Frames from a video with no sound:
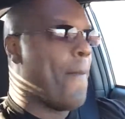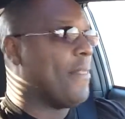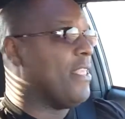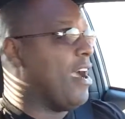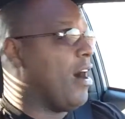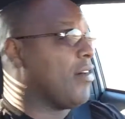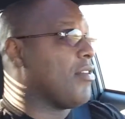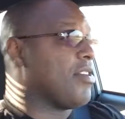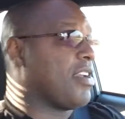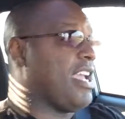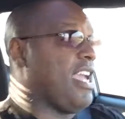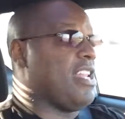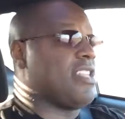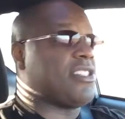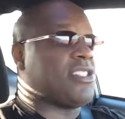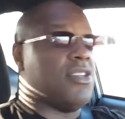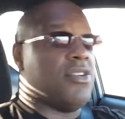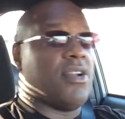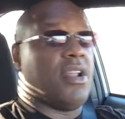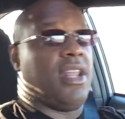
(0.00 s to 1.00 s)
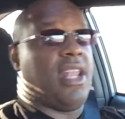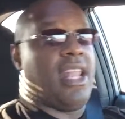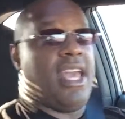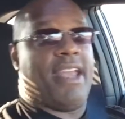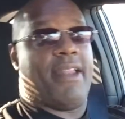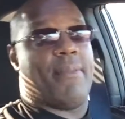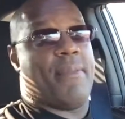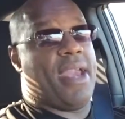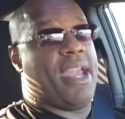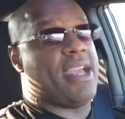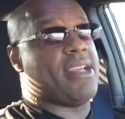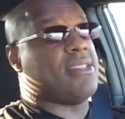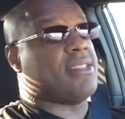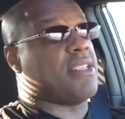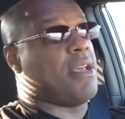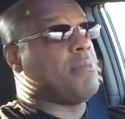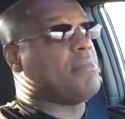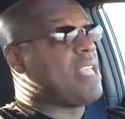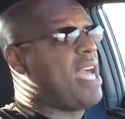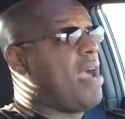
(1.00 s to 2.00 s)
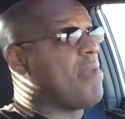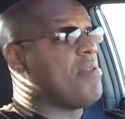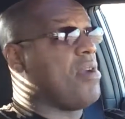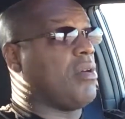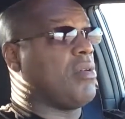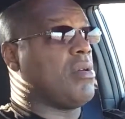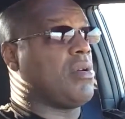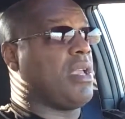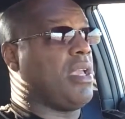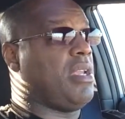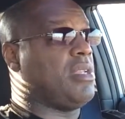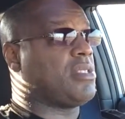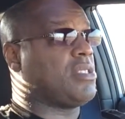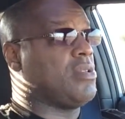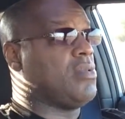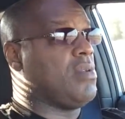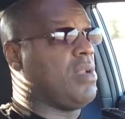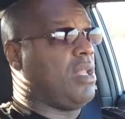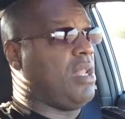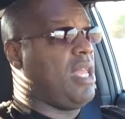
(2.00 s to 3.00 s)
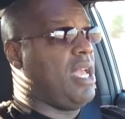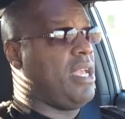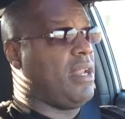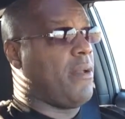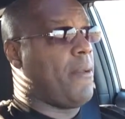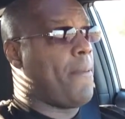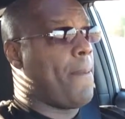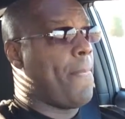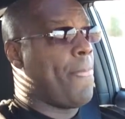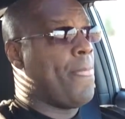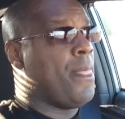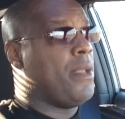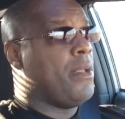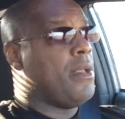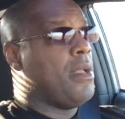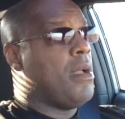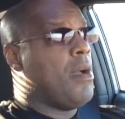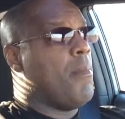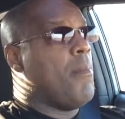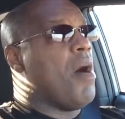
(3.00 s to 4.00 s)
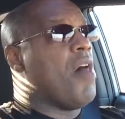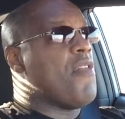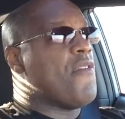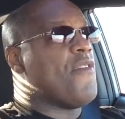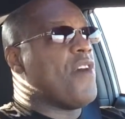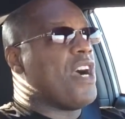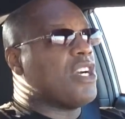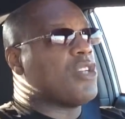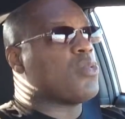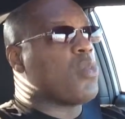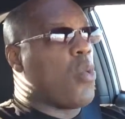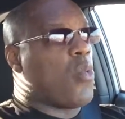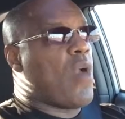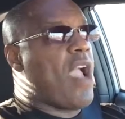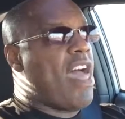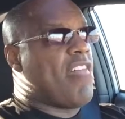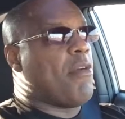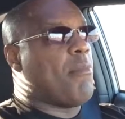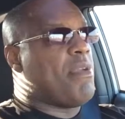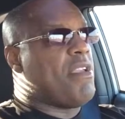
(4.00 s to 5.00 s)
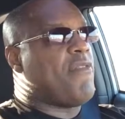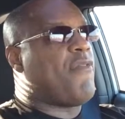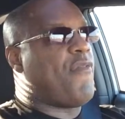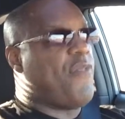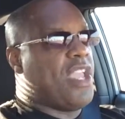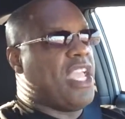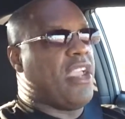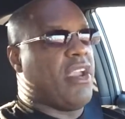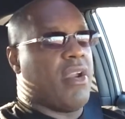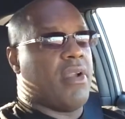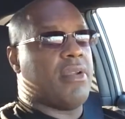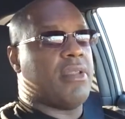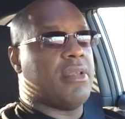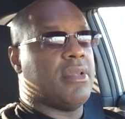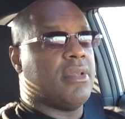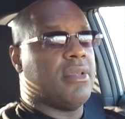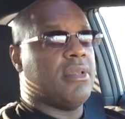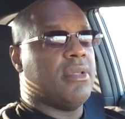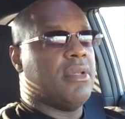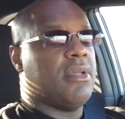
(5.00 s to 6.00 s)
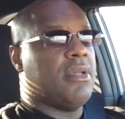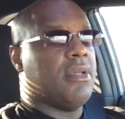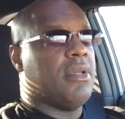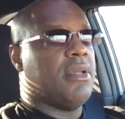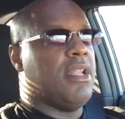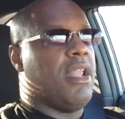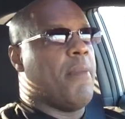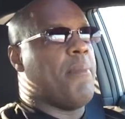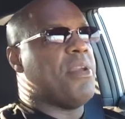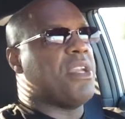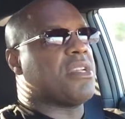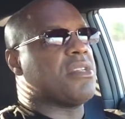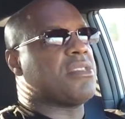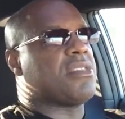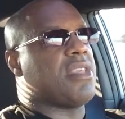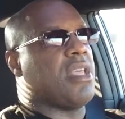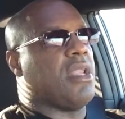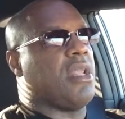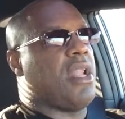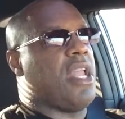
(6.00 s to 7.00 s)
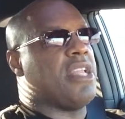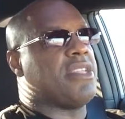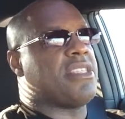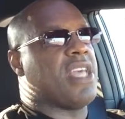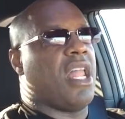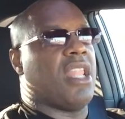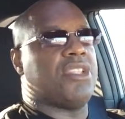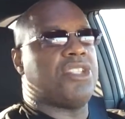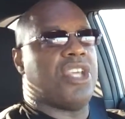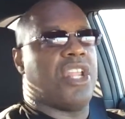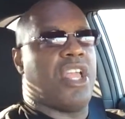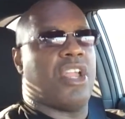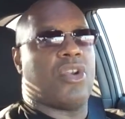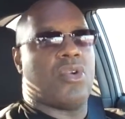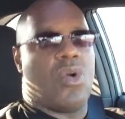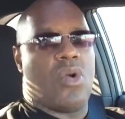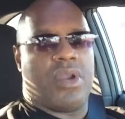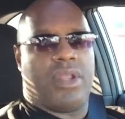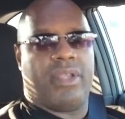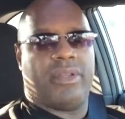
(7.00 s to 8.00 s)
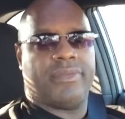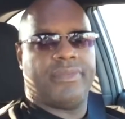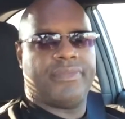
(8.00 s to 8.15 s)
Y'all gonna get it sooner or later, man. Sometimes y'all gonna get it sooner or later. Motherfuckers would rather be feared than be considered intelligent and corny.